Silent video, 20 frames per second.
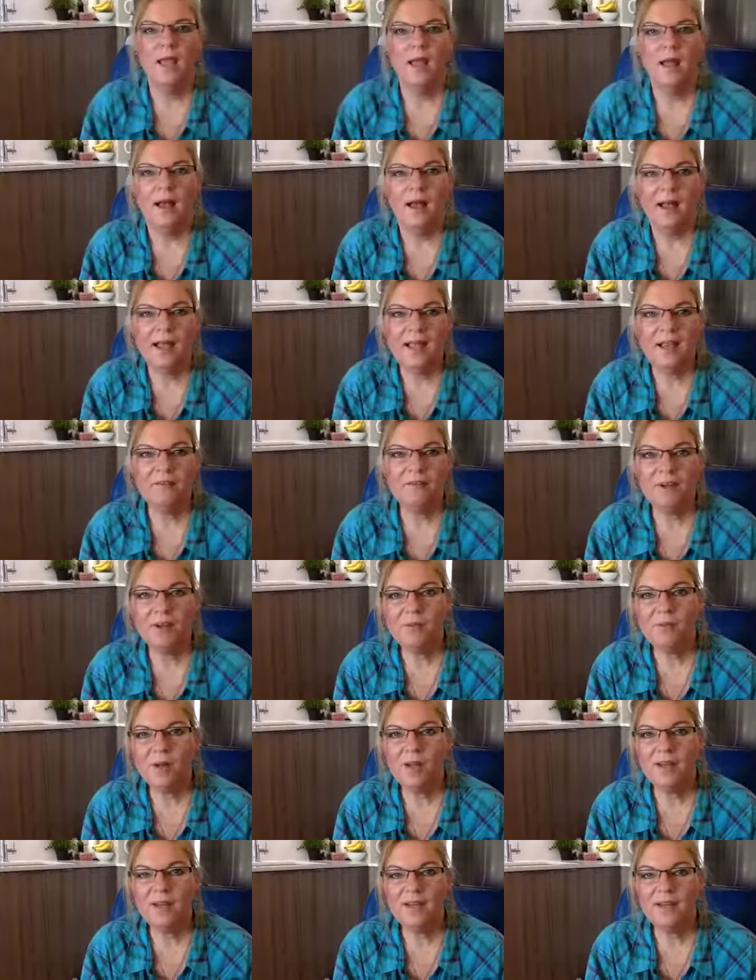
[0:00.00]
Hi,
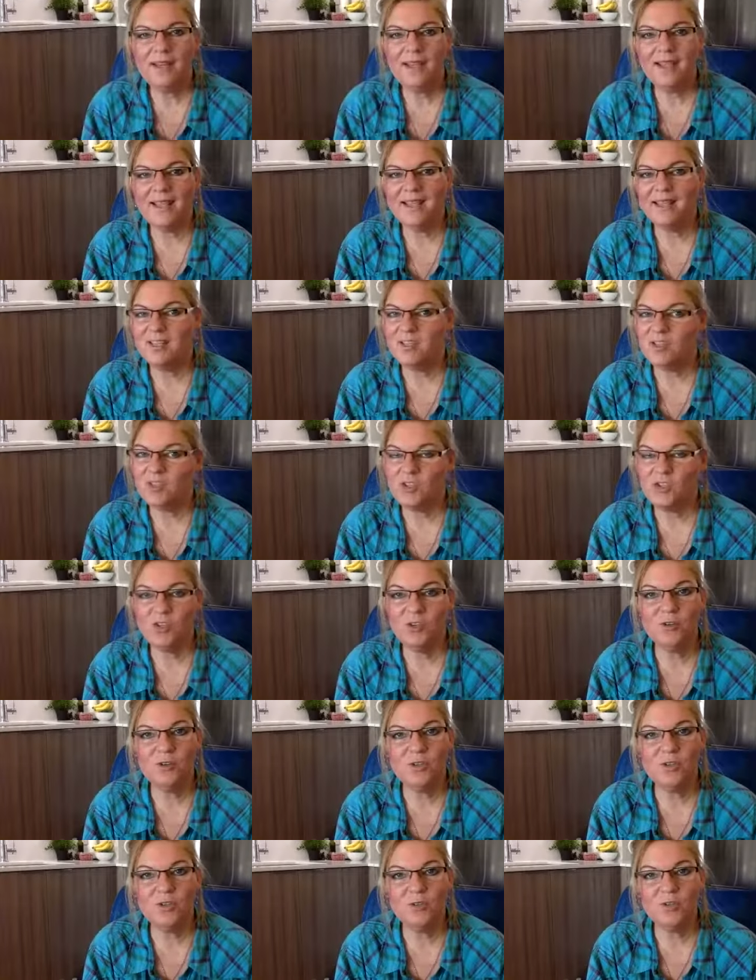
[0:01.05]
everyone. It's
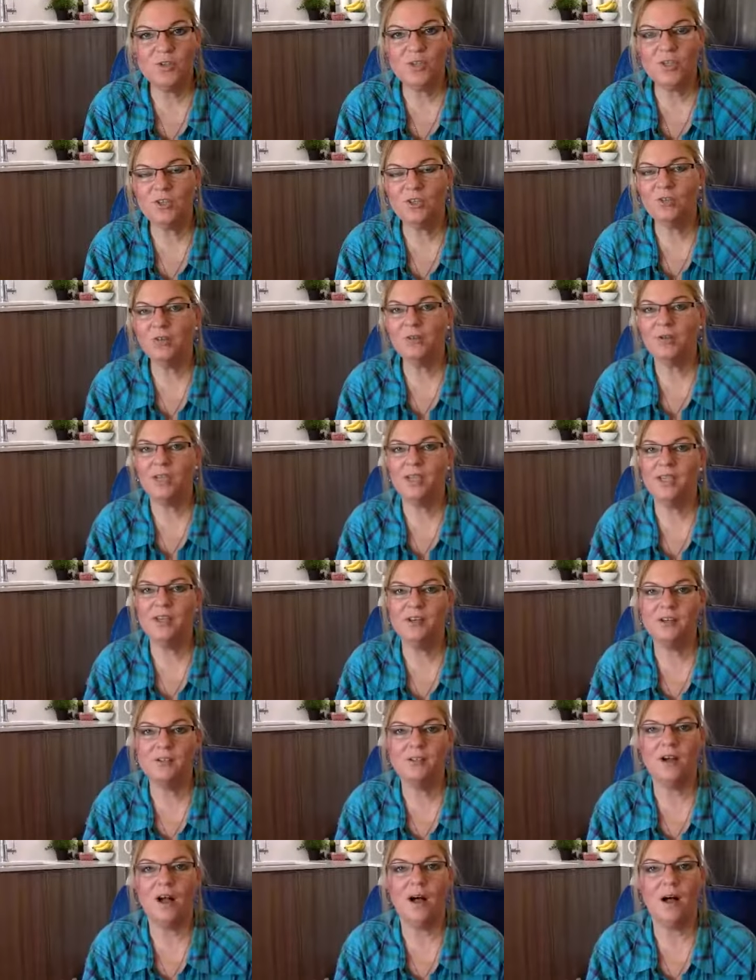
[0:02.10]
222
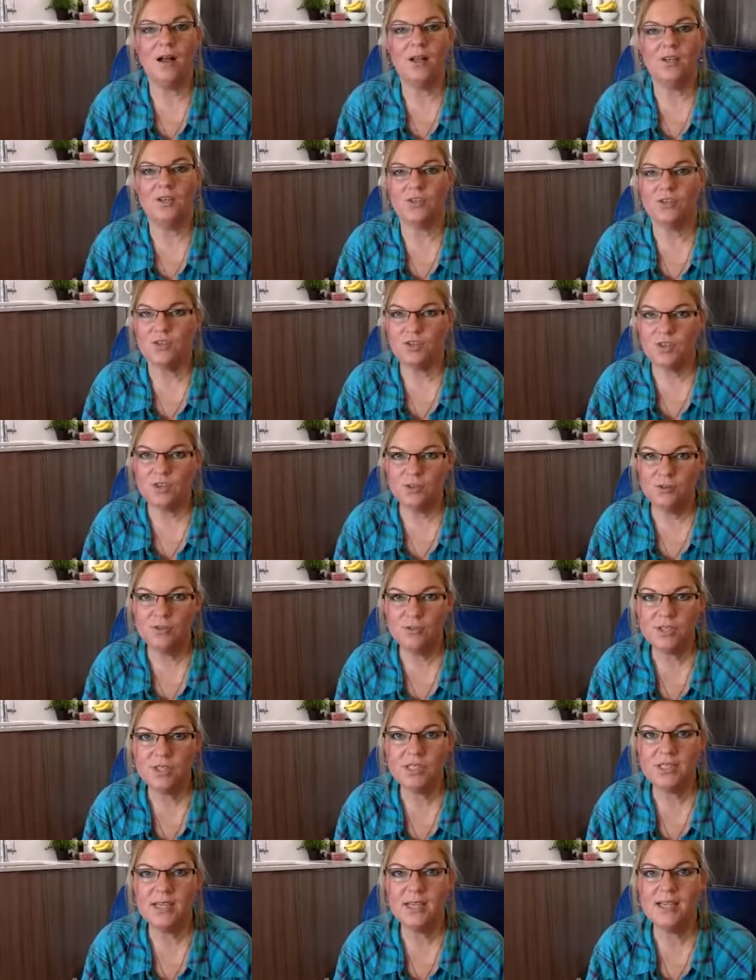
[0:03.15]
here on
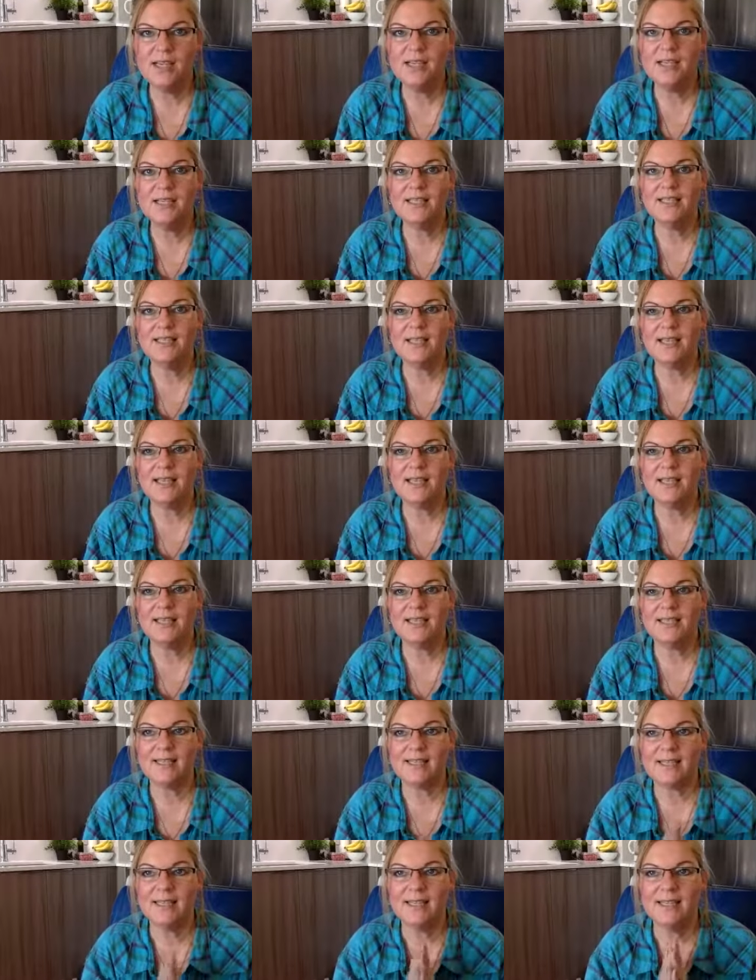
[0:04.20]
Tuesdays. It
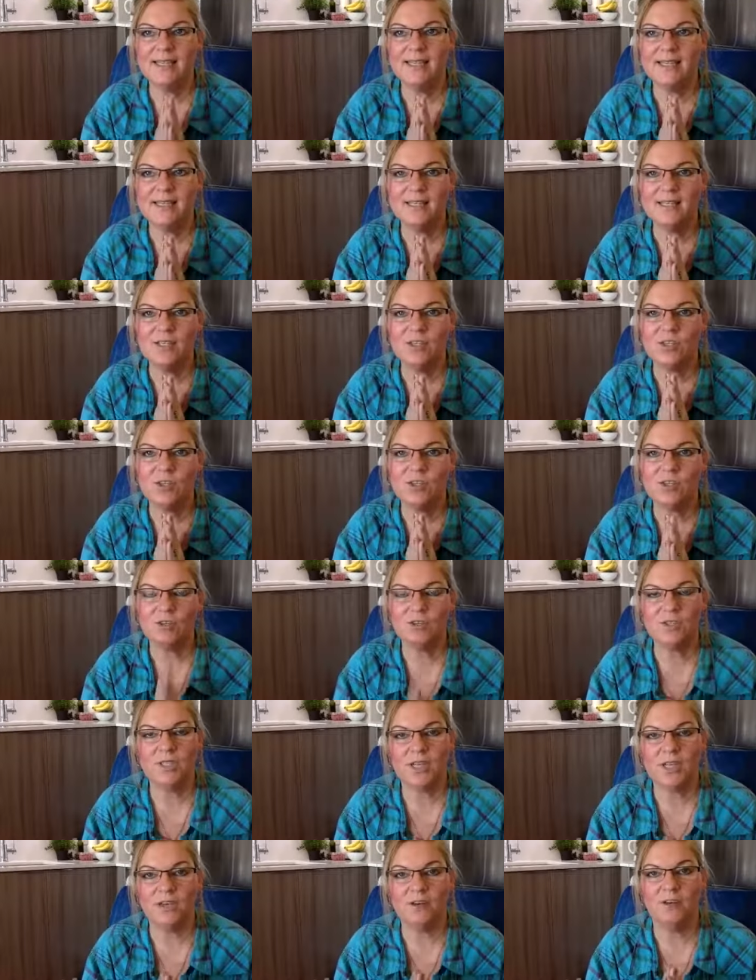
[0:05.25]
is
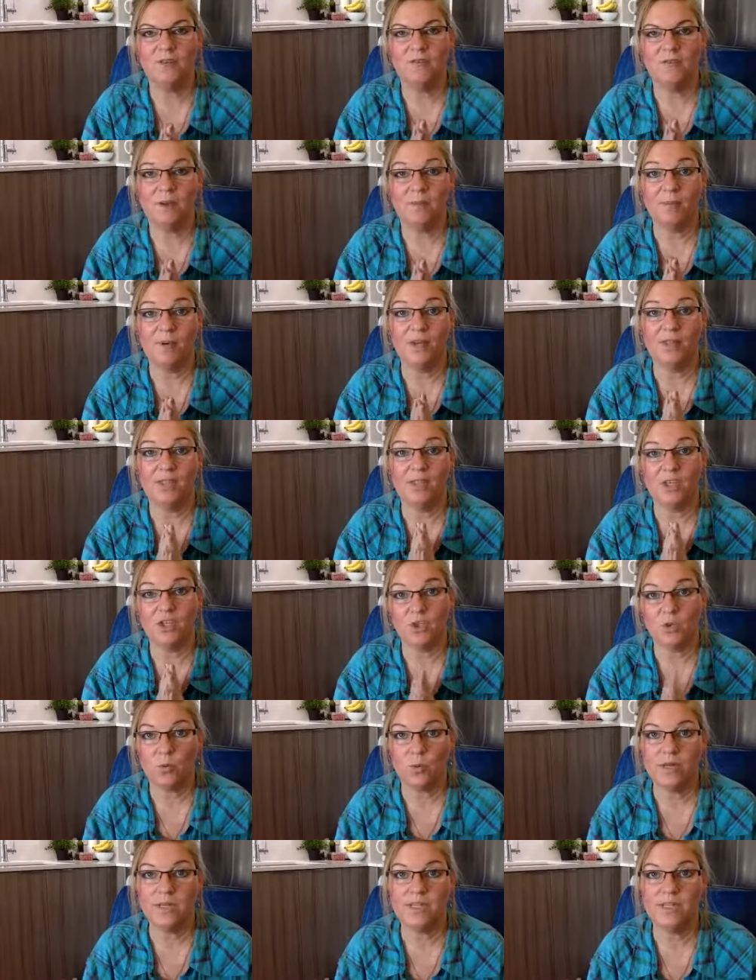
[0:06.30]
Tuesday, November the
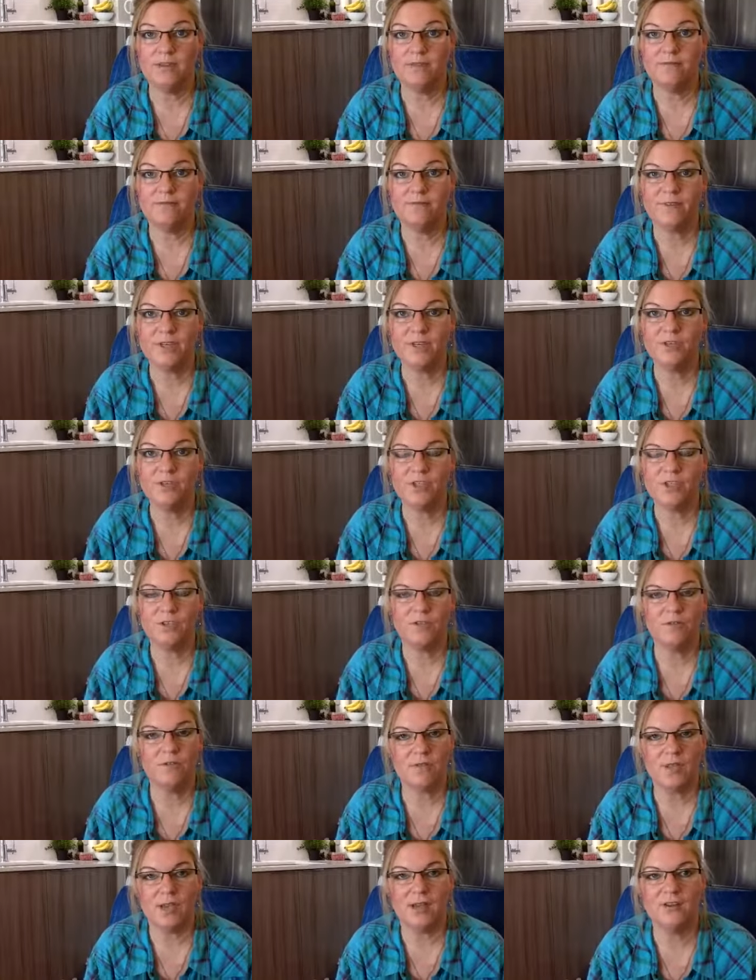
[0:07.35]
21st,
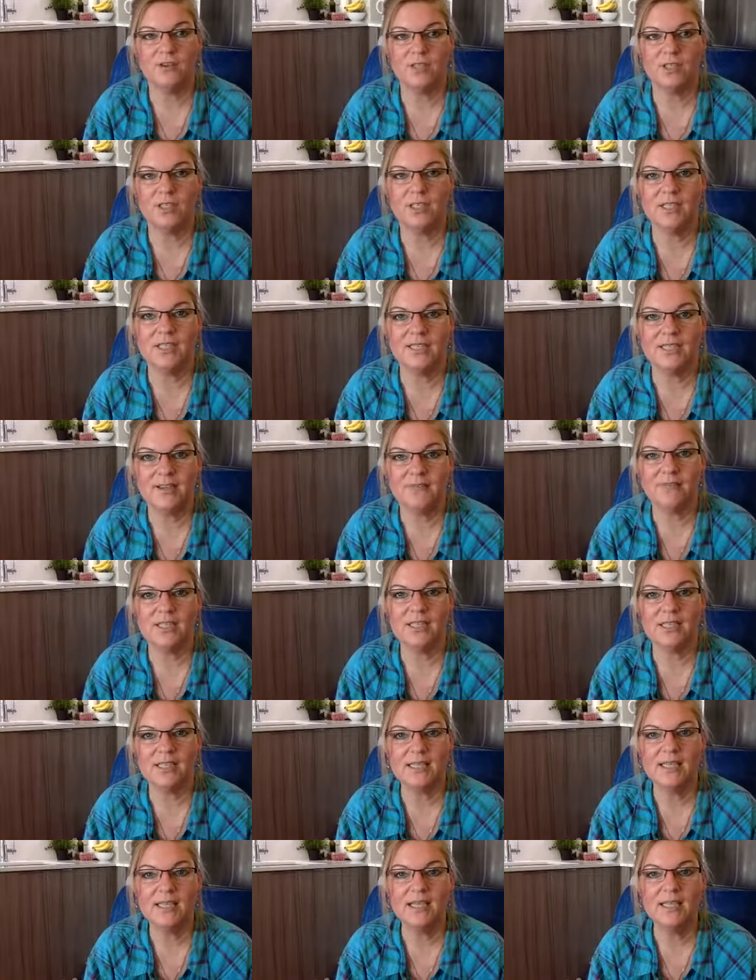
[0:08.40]

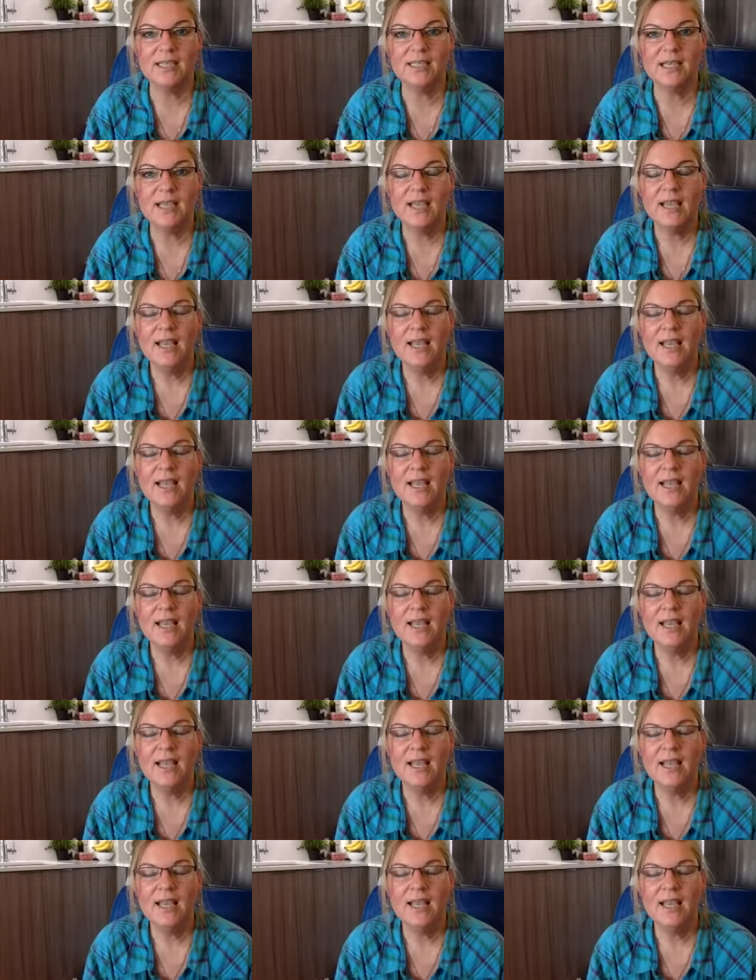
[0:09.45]
2017.